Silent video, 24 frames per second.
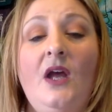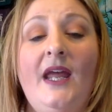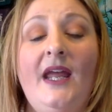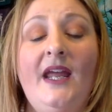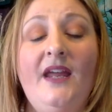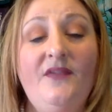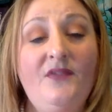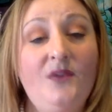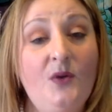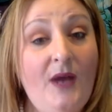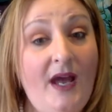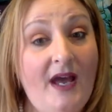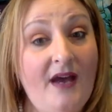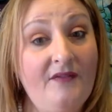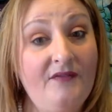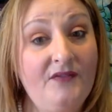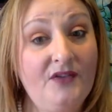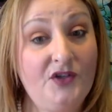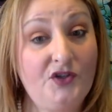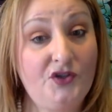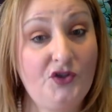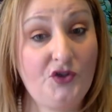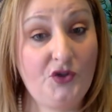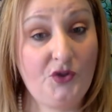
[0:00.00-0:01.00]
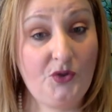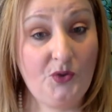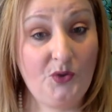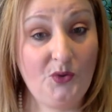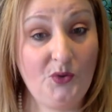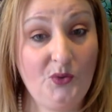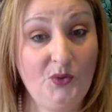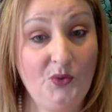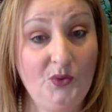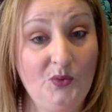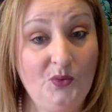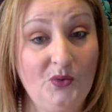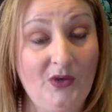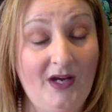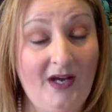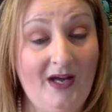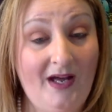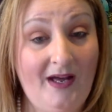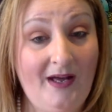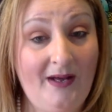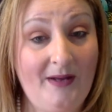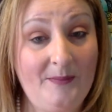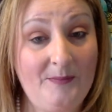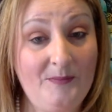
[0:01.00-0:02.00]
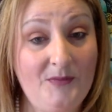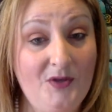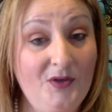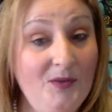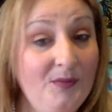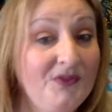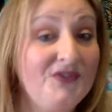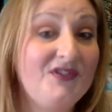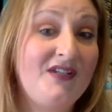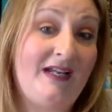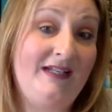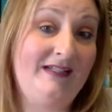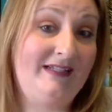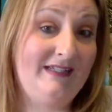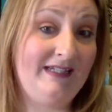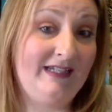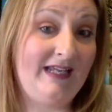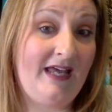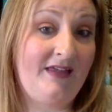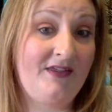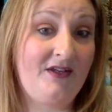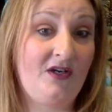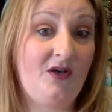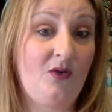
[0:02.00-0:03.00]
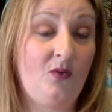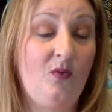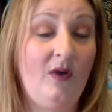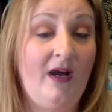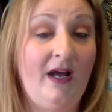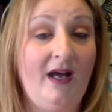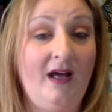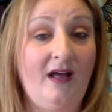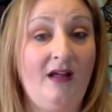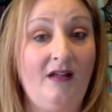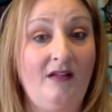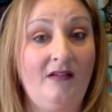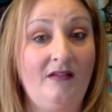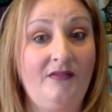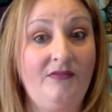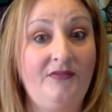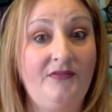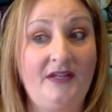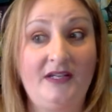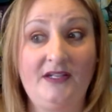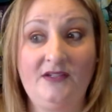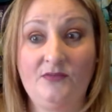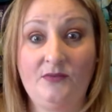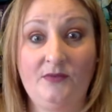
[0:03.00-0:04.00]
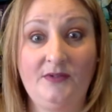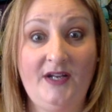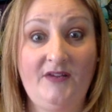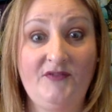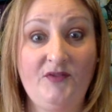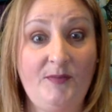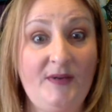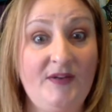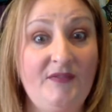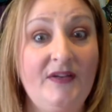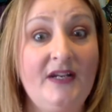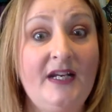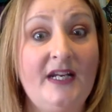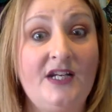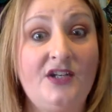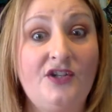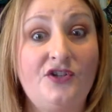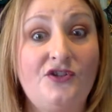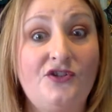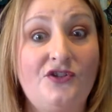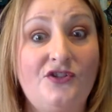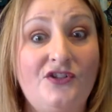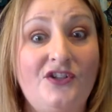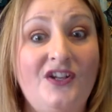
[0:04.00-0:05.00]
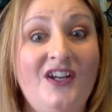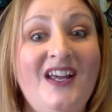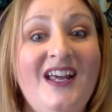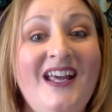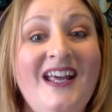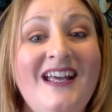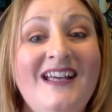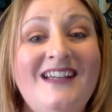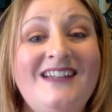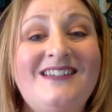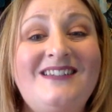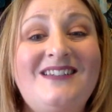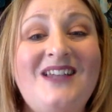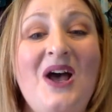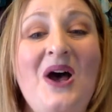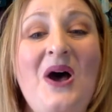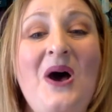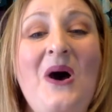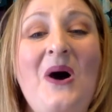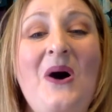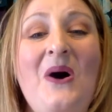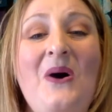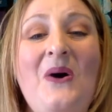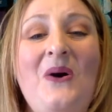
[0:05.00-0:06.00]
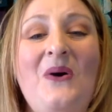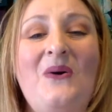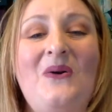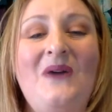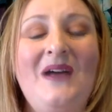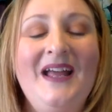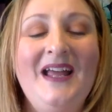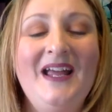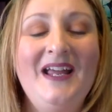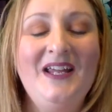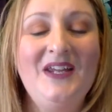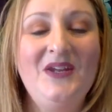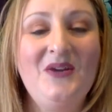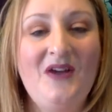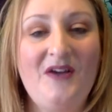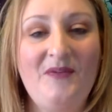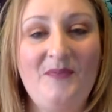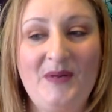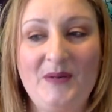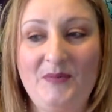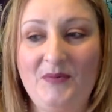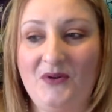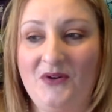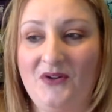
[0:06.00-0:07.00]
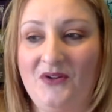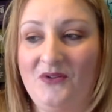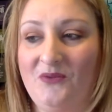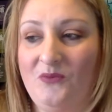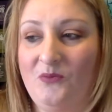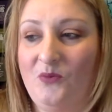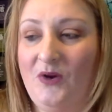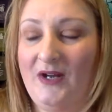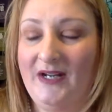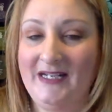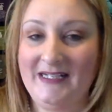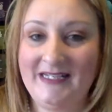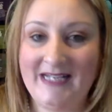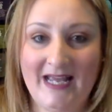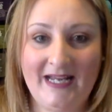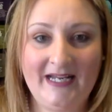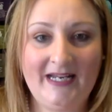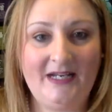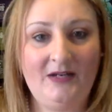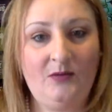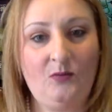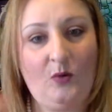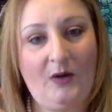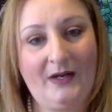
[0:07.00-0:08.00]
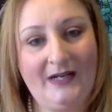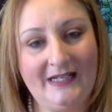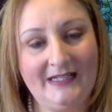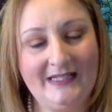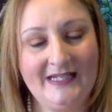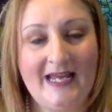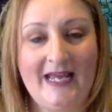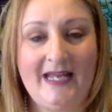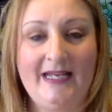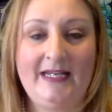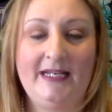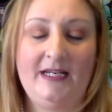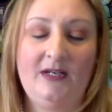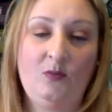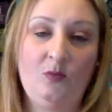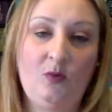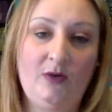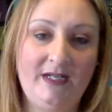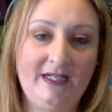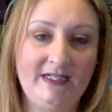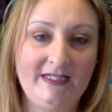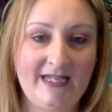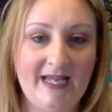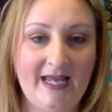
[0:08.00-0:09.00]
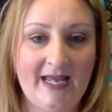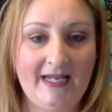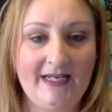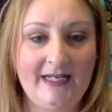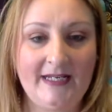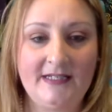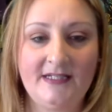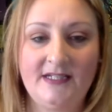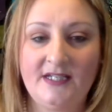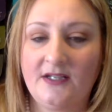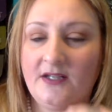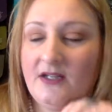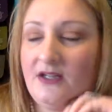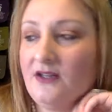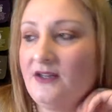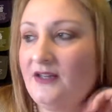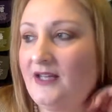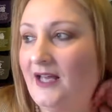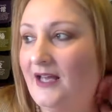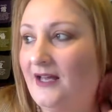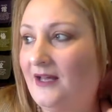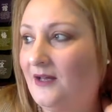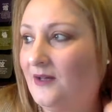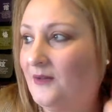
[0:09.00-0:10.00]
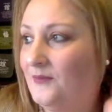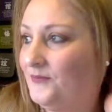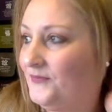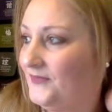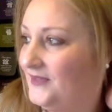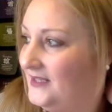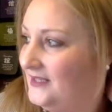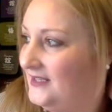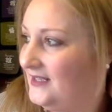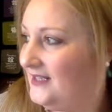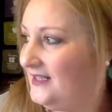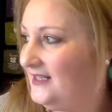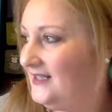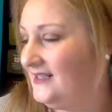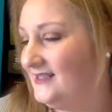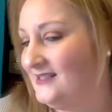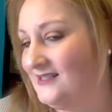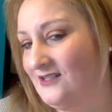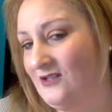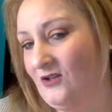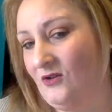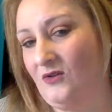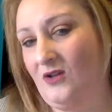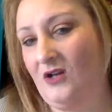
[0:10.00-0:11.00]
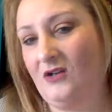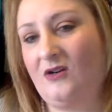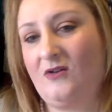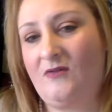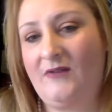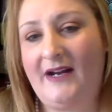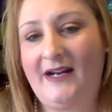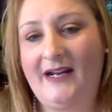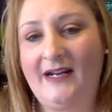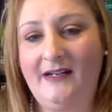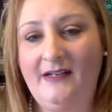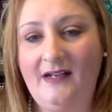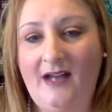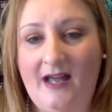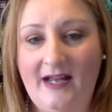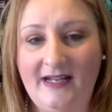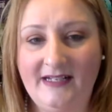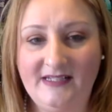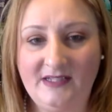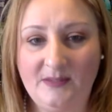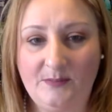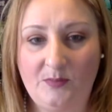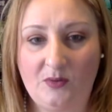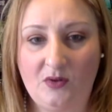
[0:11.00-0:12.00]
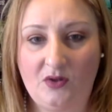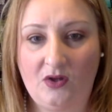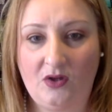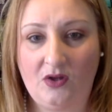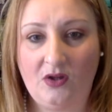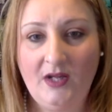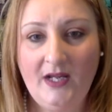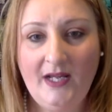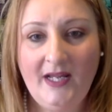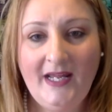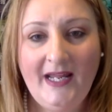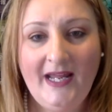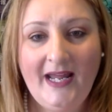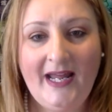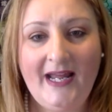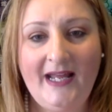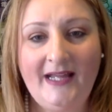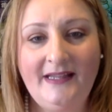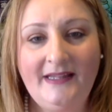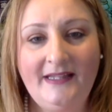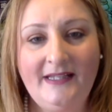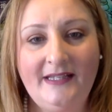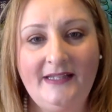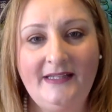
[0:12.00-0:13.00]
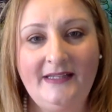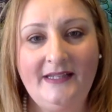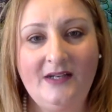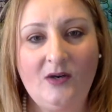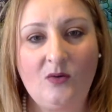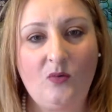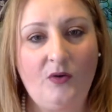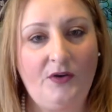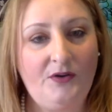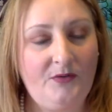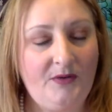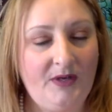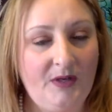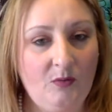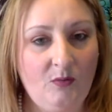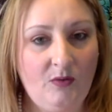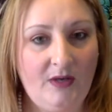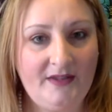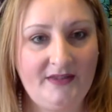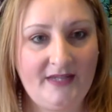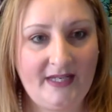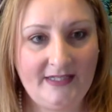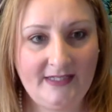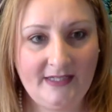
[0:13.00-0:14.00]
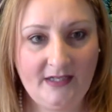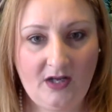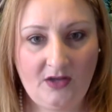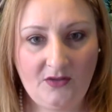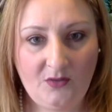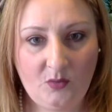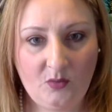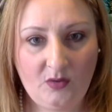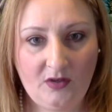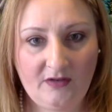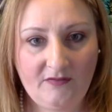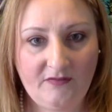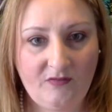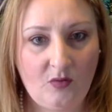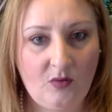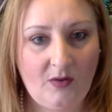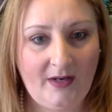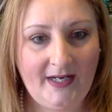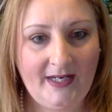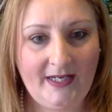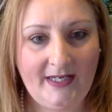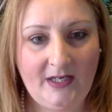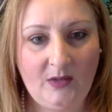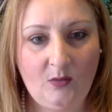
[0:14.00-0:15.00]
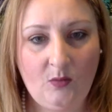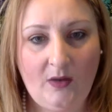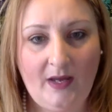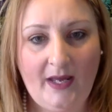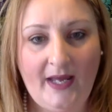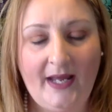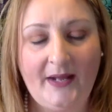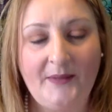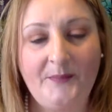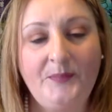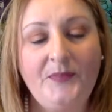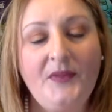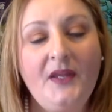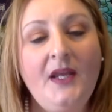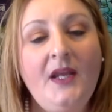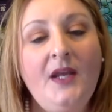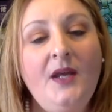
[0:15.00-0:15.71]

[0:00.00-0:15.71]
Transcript: If you have two mutable signs together, well, things will never be finished. So you have people wanting to edit and wanting to edit and wanting to edit till it's no longer recognizable. And then they're wondering what they did all the work for anyway.